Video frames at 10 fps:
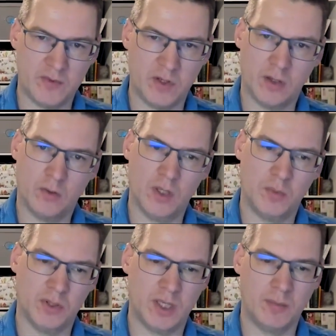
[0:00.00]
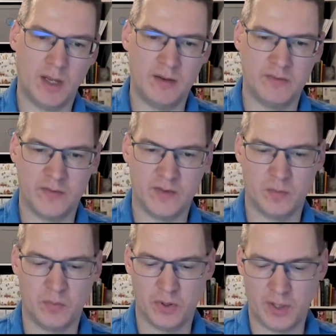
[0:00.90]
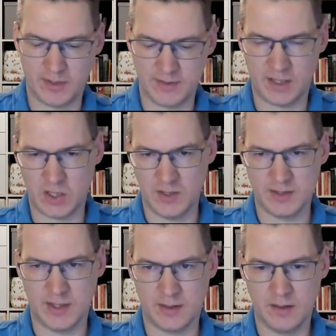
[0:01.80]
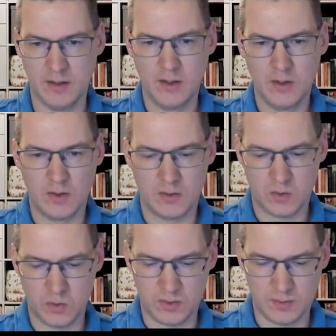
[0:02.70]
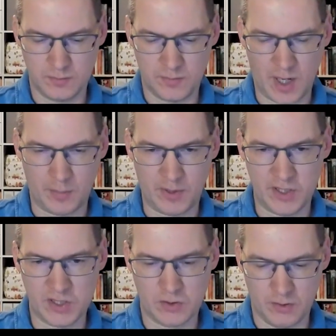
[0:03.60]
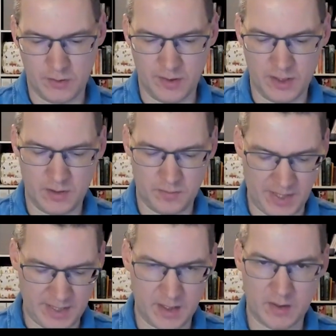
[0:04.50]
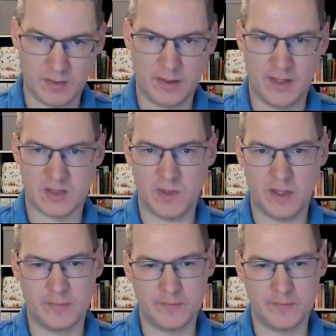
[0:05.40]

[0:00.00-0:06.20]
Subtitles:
You can only put them live if the product is actually set to published on the backend as well.